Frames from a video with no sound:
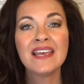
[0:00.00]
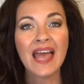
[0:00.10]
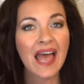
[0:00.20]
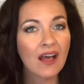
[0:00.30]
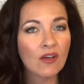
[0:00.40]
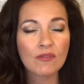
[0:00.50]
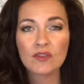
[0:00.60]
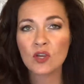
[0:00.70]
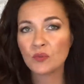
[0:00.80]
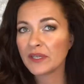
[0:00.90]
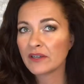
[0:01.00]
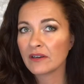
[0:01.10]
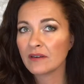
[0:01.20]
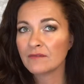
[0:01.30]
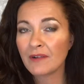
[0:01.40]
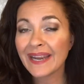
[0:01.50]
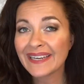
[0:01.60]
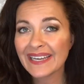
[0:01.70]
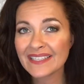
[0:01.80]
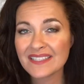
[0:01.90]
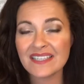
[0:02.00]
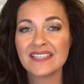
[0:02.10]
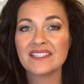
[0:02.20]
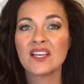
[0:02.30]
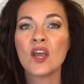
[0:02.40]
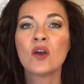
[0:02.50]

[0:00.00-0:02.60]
health, career, finances,